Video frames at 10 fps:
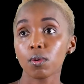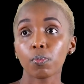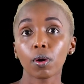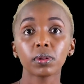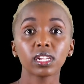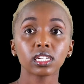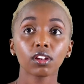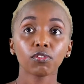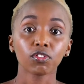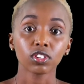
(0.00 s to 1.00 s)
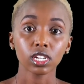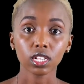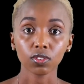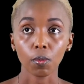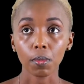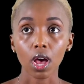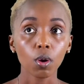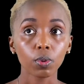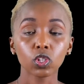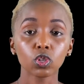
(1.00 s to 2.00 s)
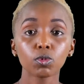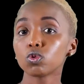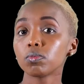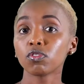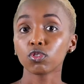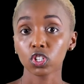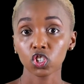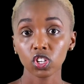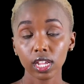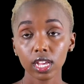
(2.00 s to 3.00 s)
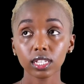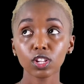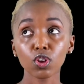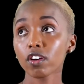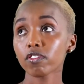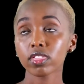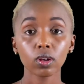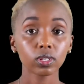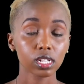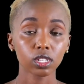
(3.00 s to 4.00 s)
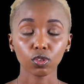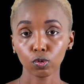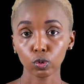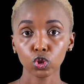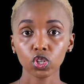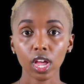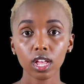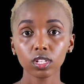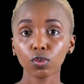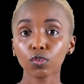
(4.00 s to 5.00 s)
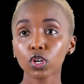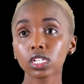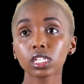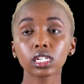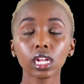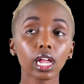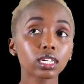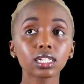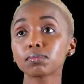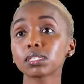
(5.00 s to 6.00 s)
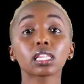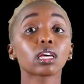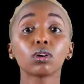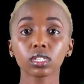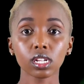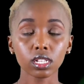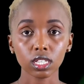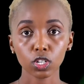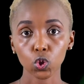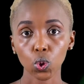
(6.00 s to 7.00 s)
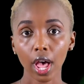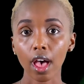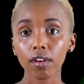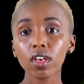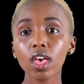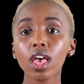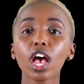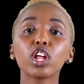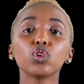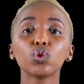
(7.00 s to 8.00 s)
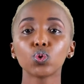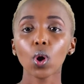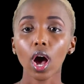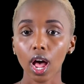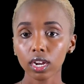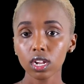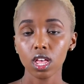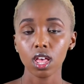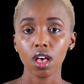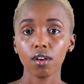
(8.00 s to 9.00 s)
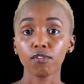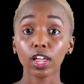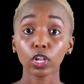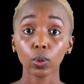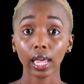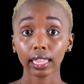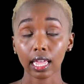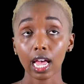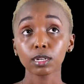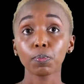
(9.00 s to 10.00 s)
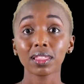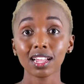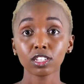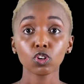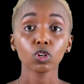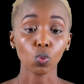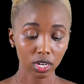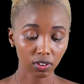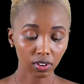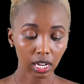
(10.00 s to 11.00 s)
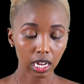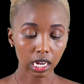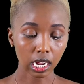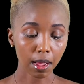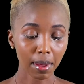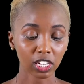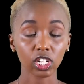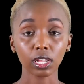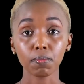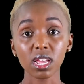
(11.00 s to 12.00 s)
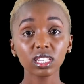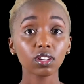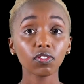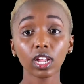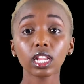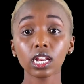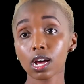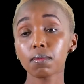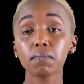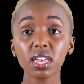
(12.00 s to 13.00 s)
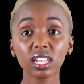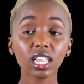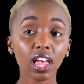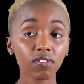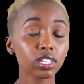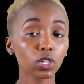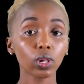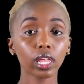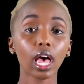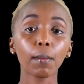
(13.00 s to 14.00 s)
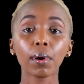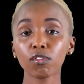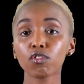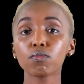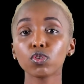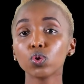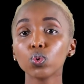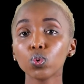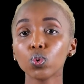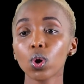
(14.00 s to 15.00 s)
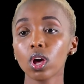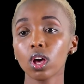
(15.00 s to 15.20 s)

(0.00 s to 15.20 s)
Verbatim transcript: probably 10, 15 years from now, we assume it would be 40 shillings and you have thousands of those shares. So of course it's 10 times the thousands that you have and you do earn value like that. But that's not what dividend income actually means. Dividend income means every single year, apart from you